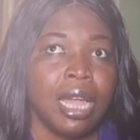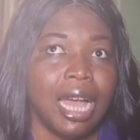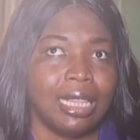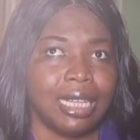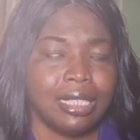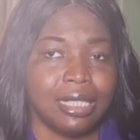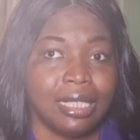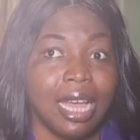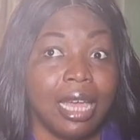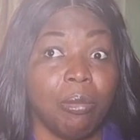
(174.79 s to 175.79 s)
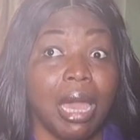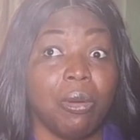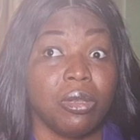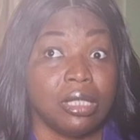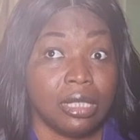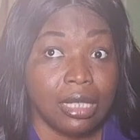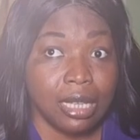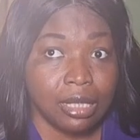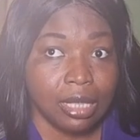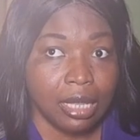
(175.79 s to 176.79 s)
And at the time, I was in
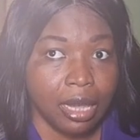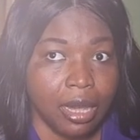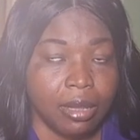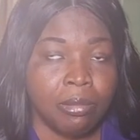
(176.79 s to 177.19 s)
Tanzania.